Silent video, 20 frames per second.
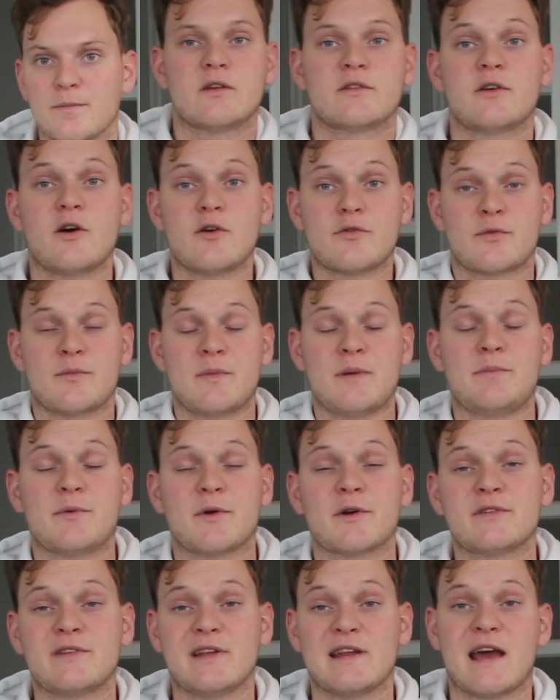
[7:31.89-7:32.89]
So for me
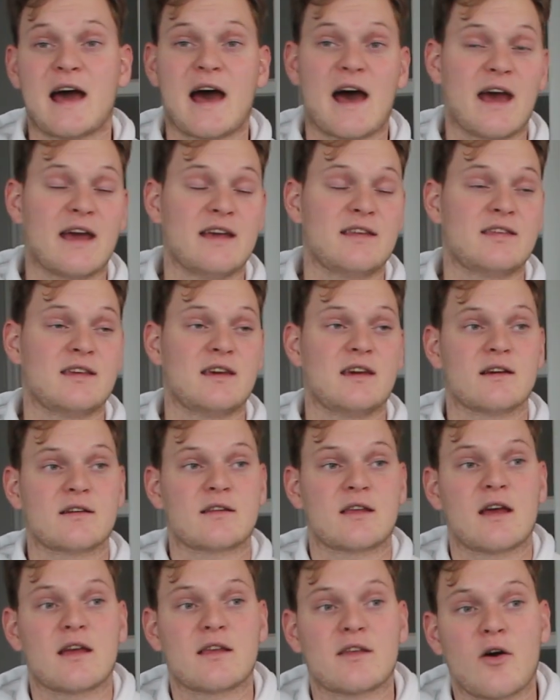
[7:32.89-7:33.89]
personally, I
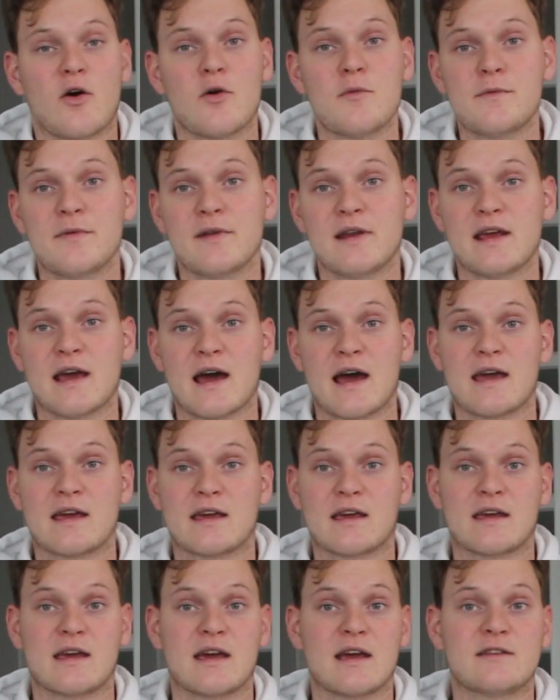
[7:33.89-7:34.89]
think that hopefully I
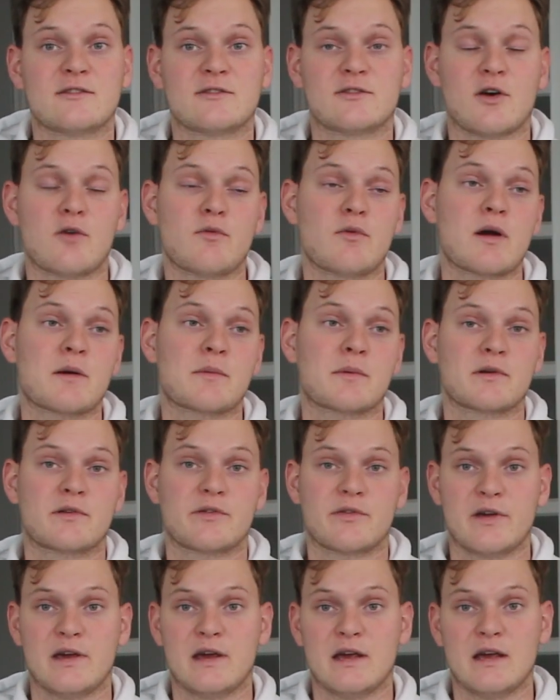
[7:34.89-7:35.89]
can get somewhere
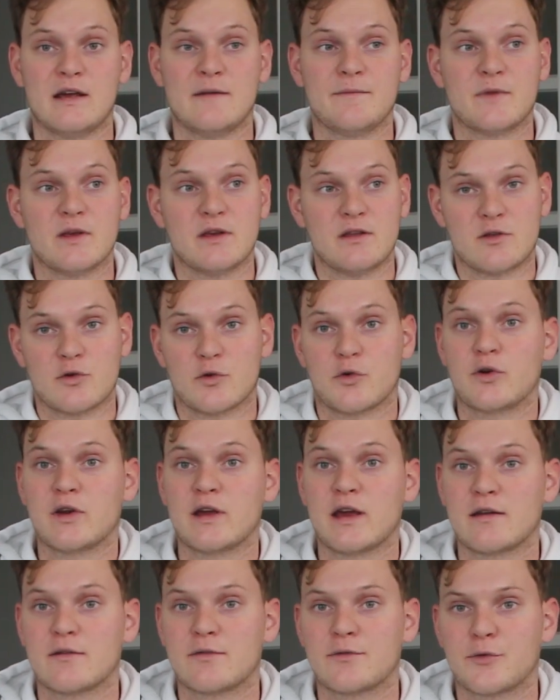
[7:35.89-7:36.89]
between the
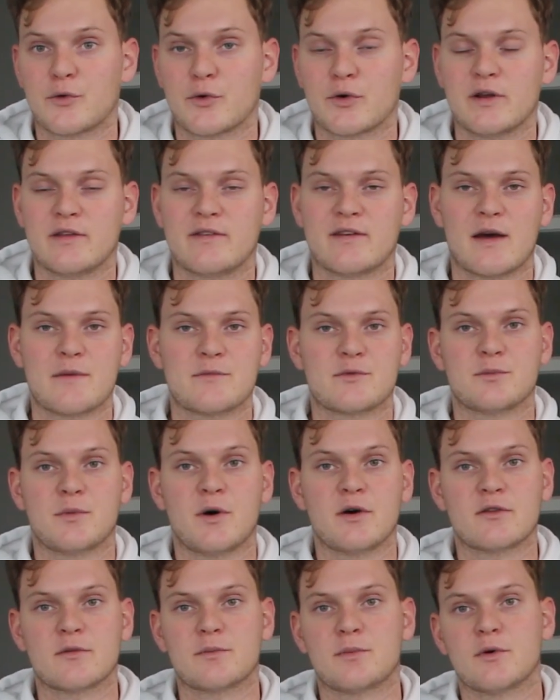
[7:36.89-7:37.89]
30 and 40 times
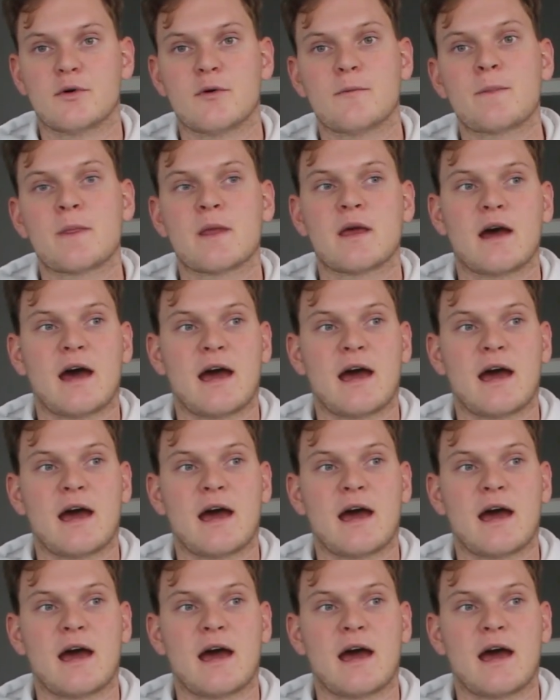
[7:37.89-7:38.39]
multiple.